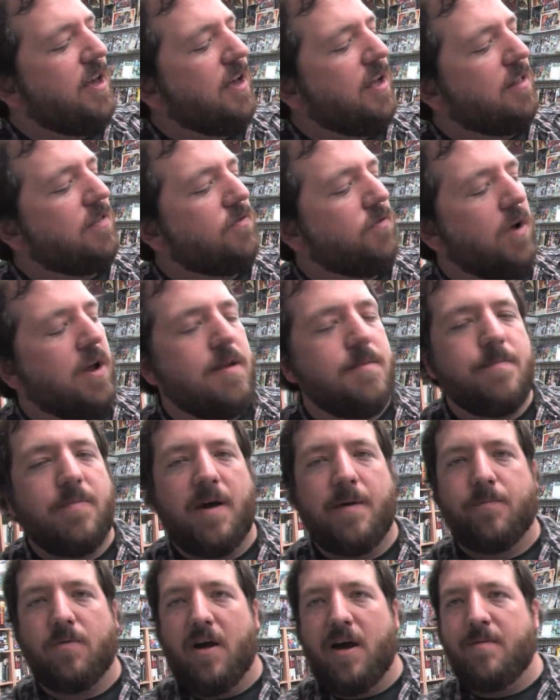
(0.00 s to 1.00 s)
It's written
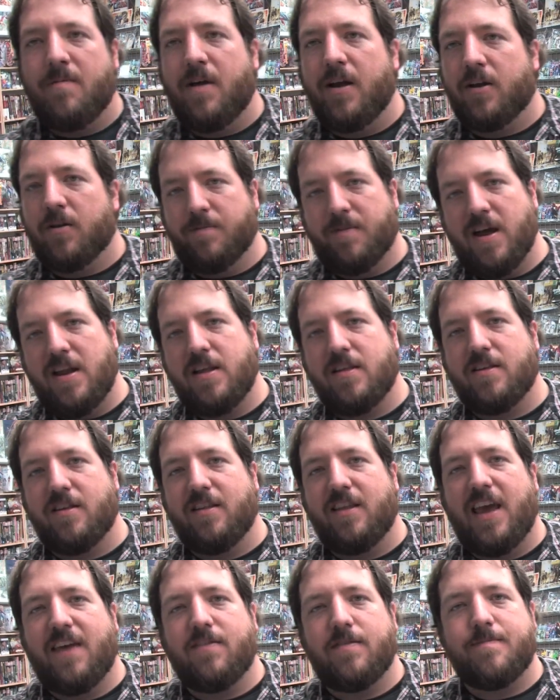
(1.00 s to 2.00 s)
by Brian Michael Bendis and
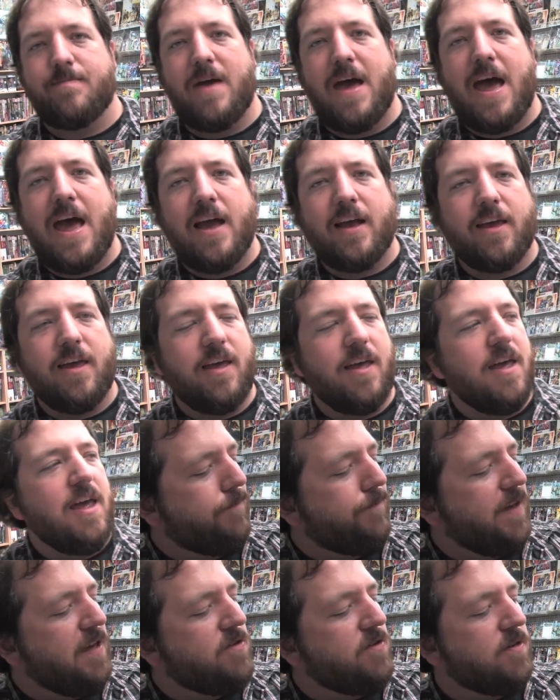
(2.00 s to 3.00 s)
David Mack.
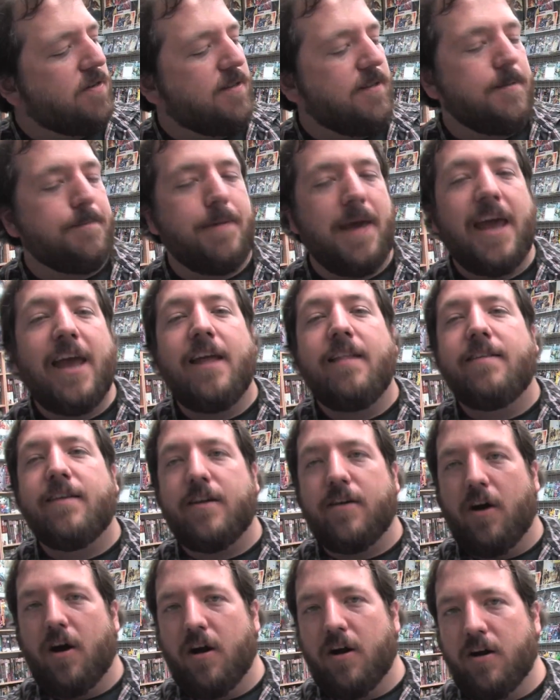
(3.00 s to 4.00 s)
Features the
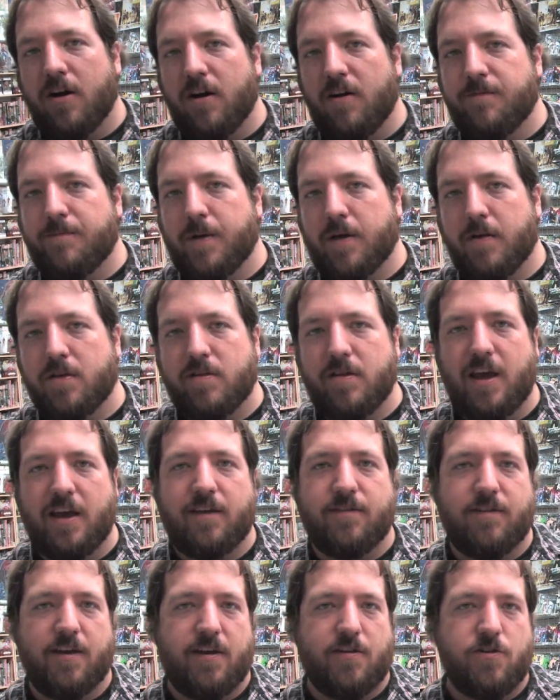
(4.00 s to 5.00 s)
painted art of Bill
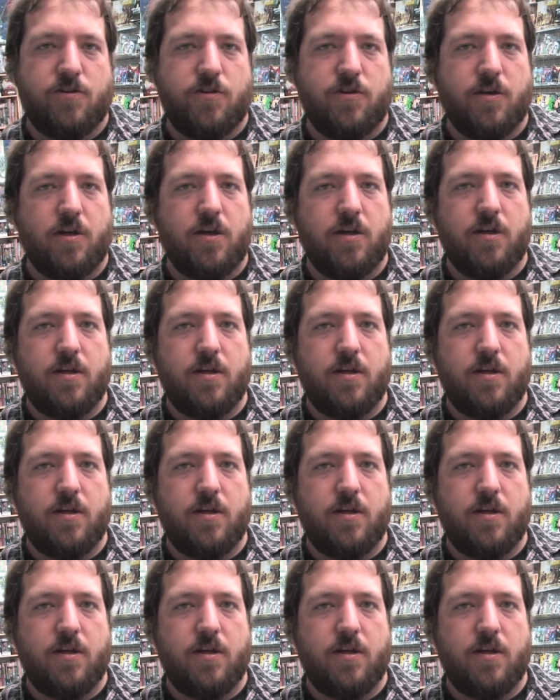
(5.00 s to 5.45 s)
Sienkiewicz.